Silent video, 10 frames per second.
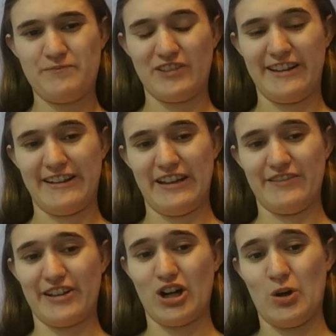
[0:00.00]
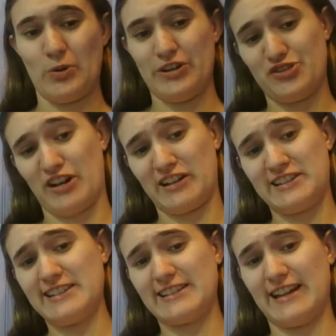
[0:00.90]
The idea of, like, oh, this dragon
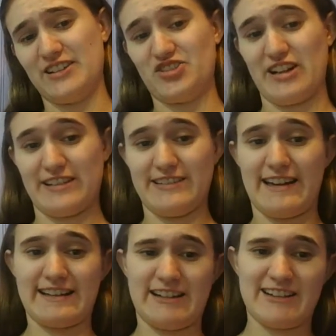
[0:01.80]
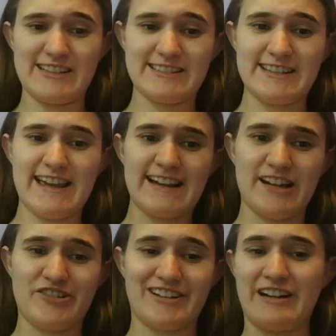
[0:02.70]
is this kind of dragon, that kind of dragon is that
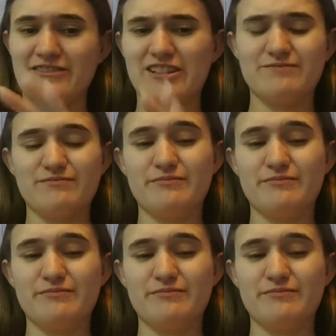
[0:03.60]
kind of dragon.